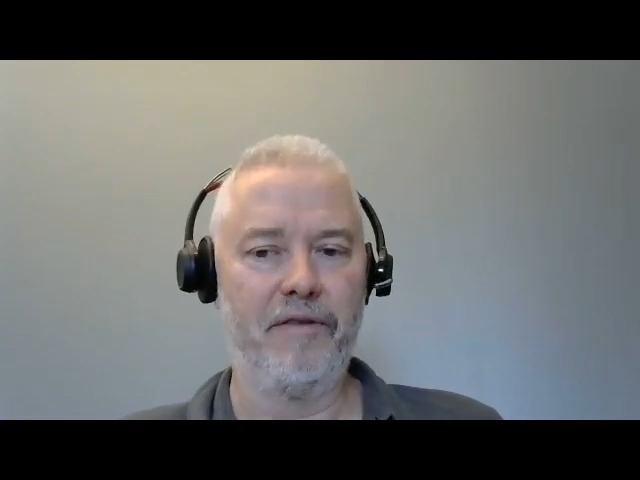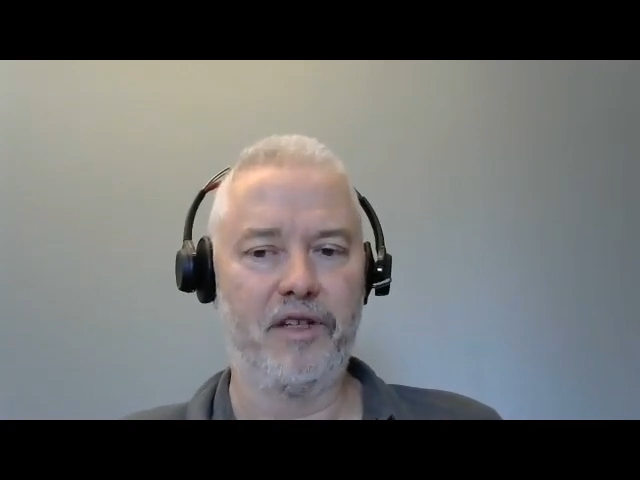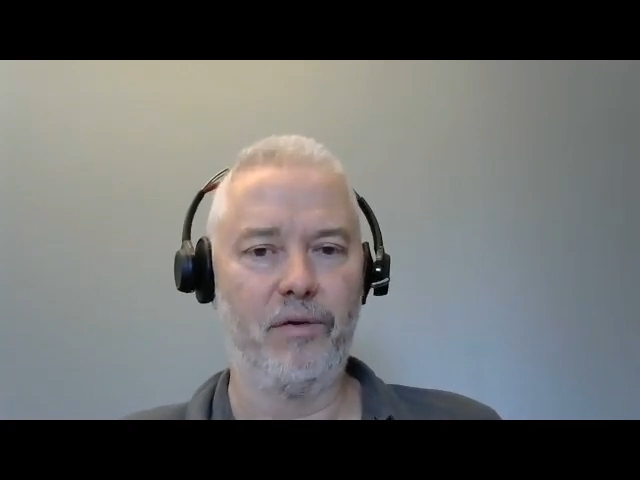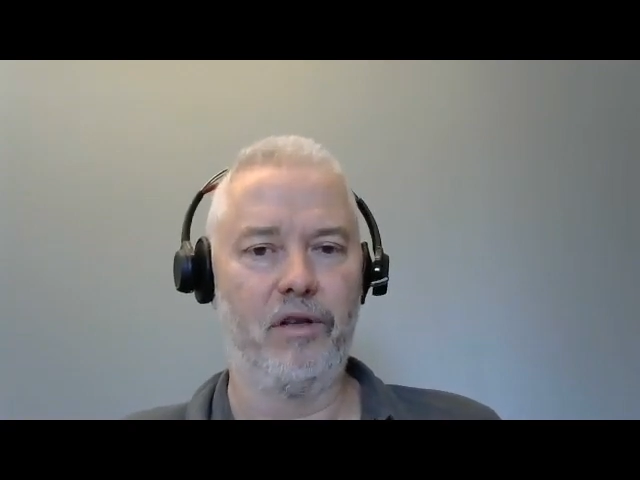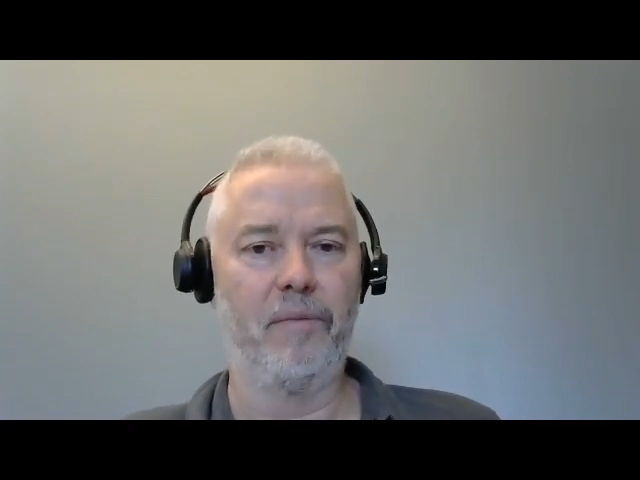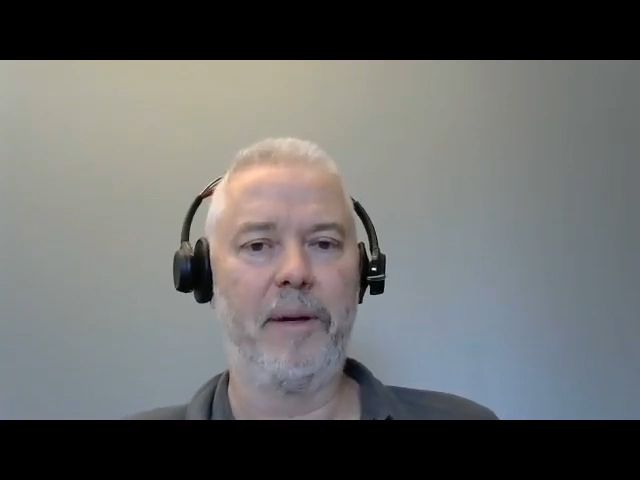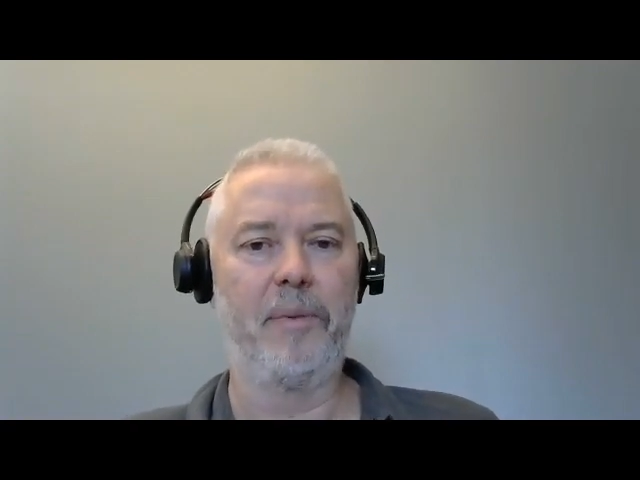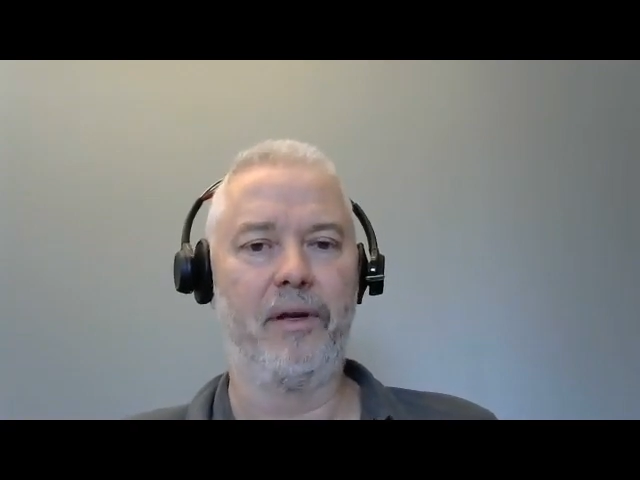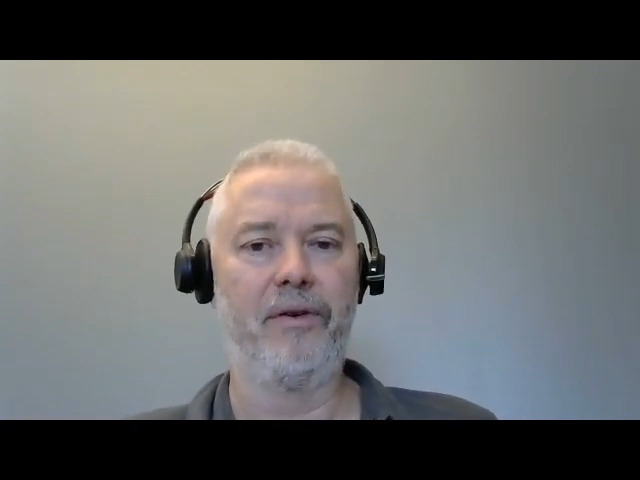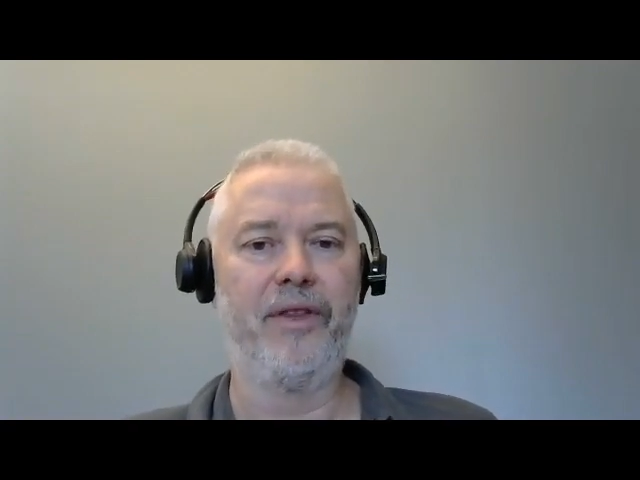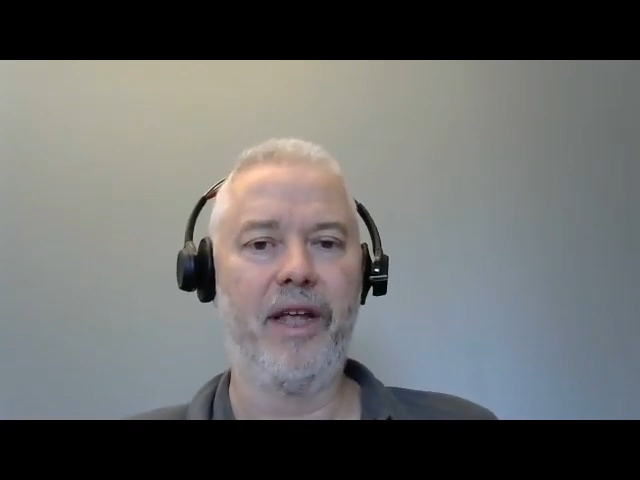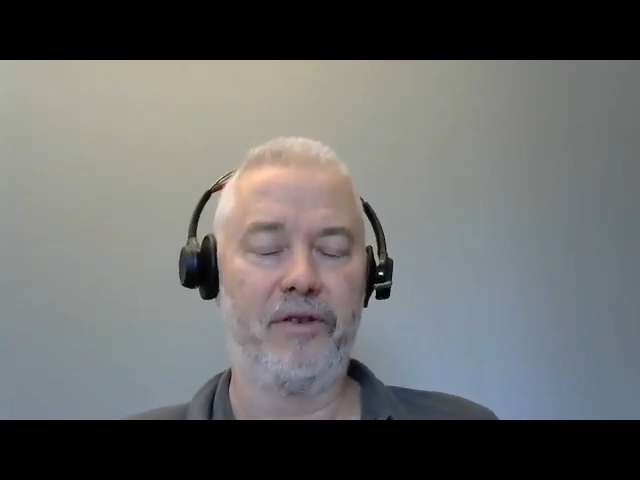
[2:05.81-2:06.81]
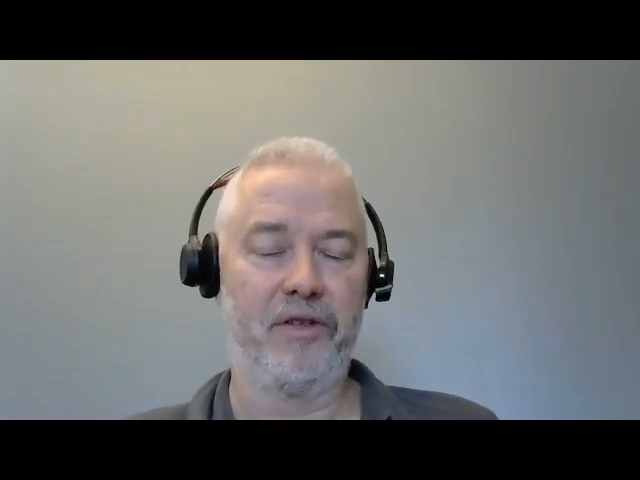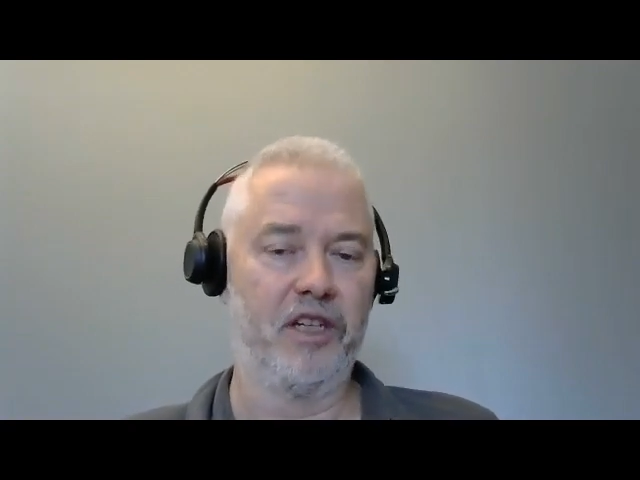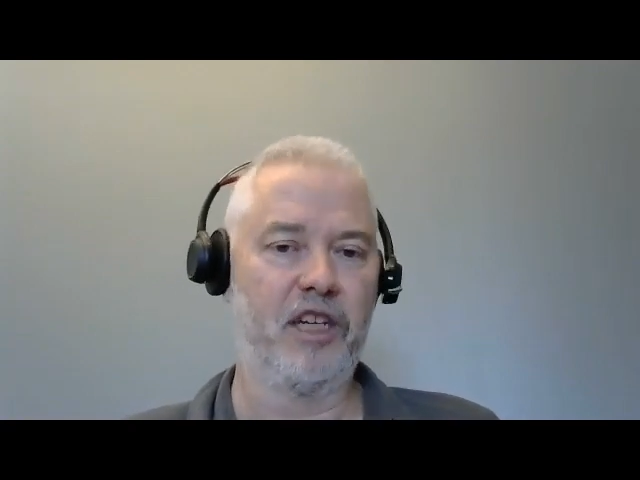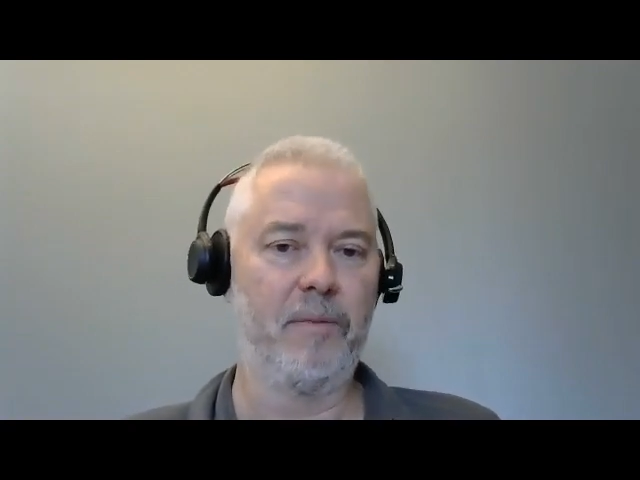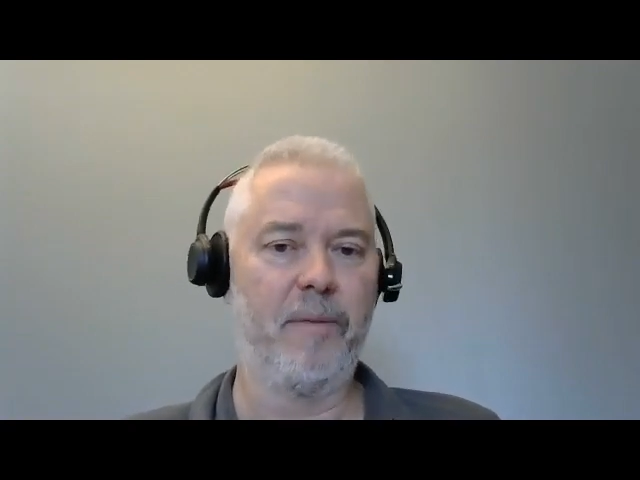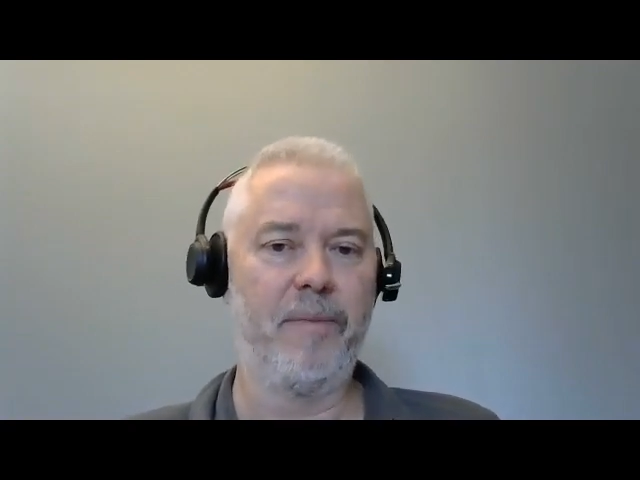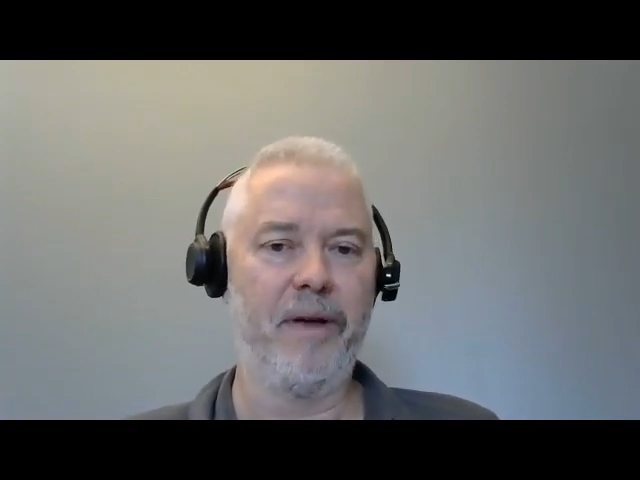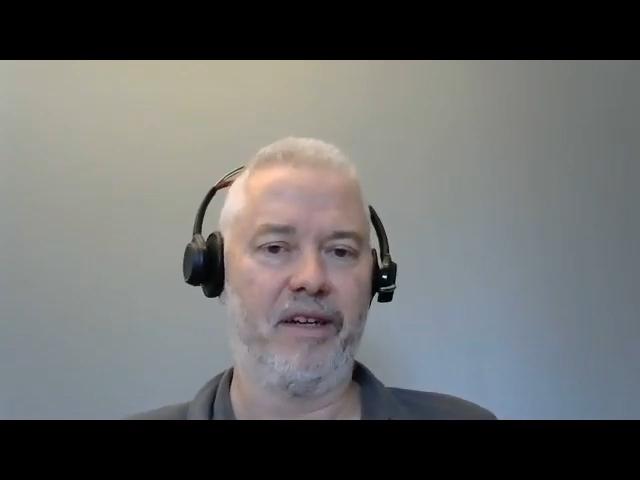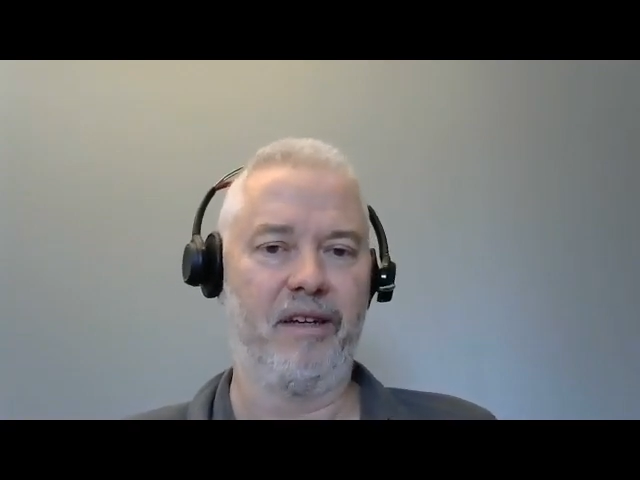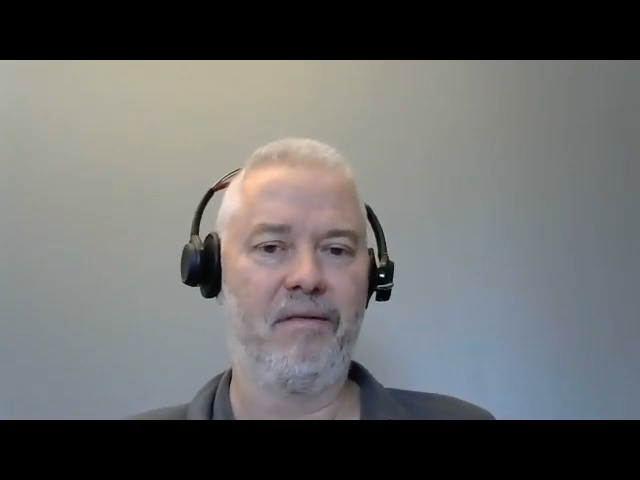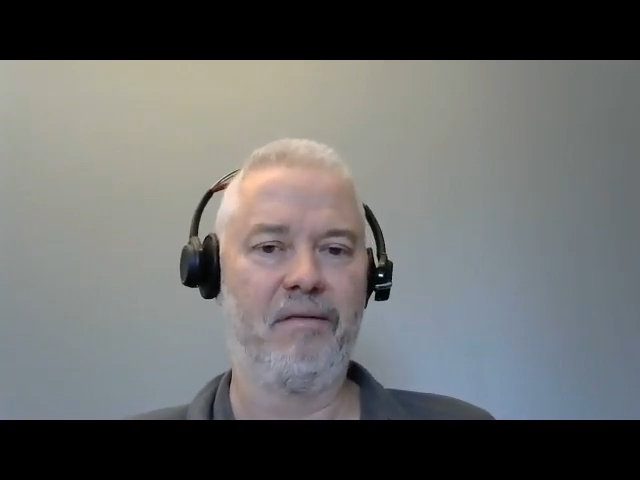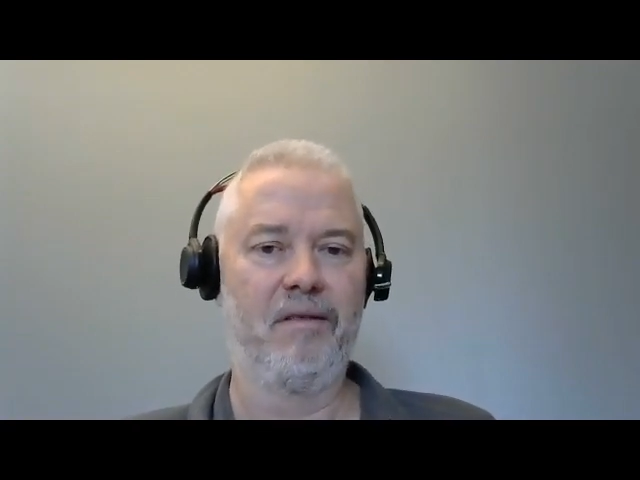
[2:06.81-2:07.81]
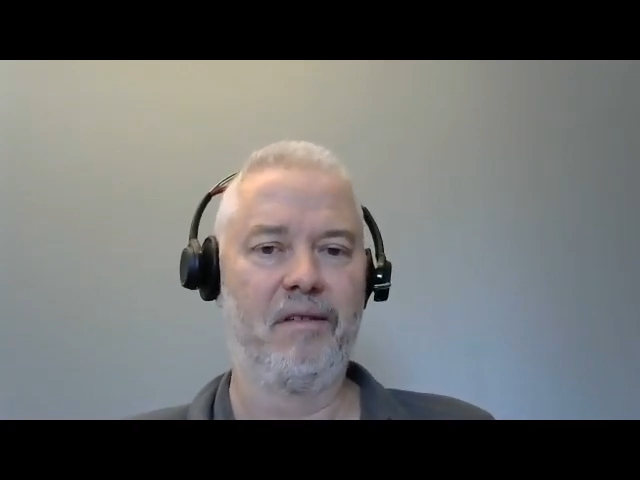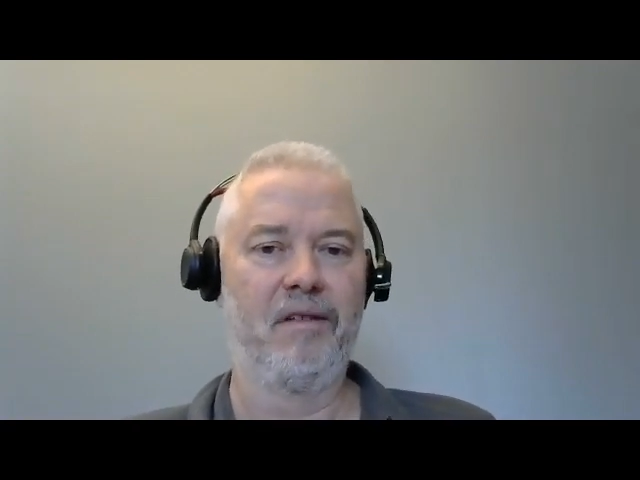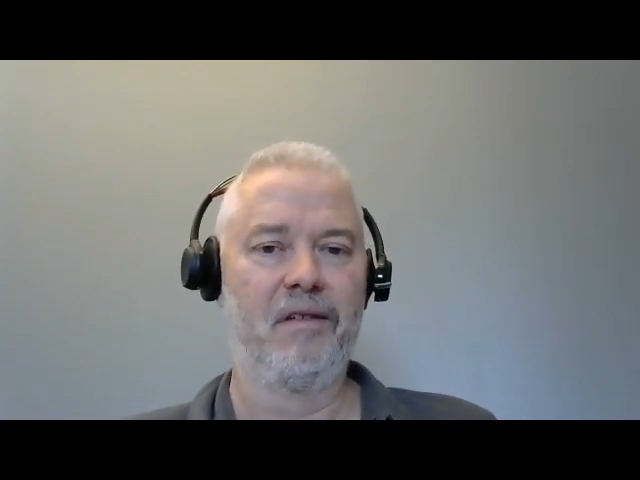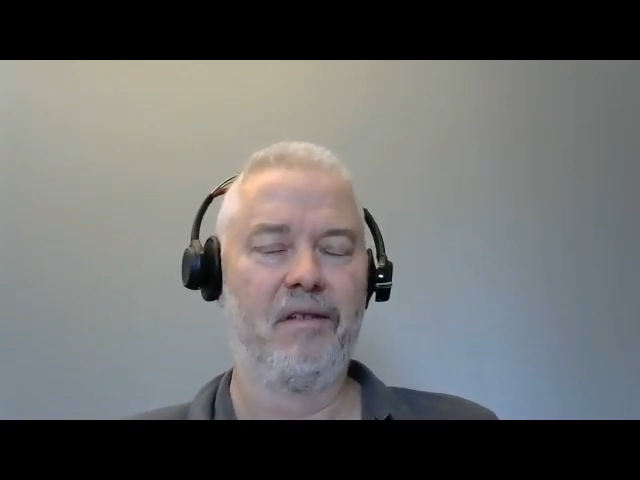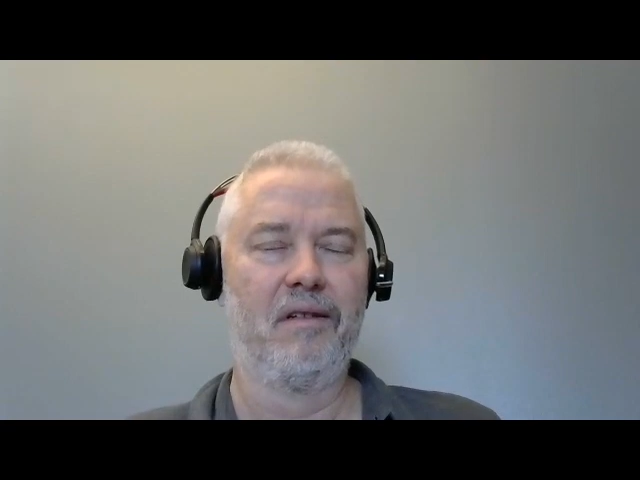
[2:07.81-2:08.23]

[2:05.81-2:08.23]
service to all the people that are in there. It's just going to be better.